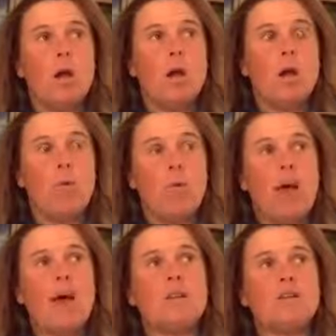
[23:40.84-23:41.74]
a
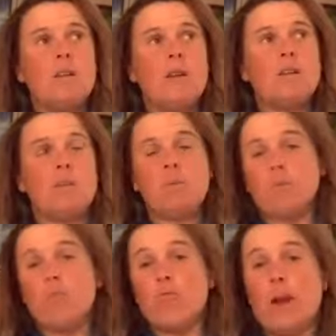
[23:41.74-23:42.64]
brand, and I think
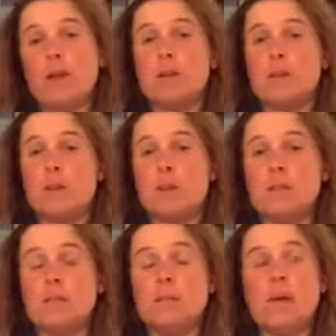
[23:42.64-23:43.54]
people
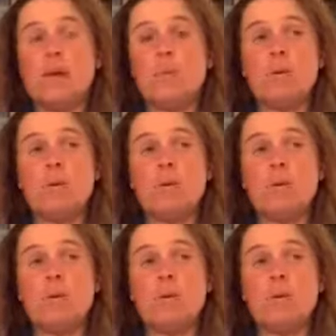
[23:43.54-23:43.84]
recognise the name.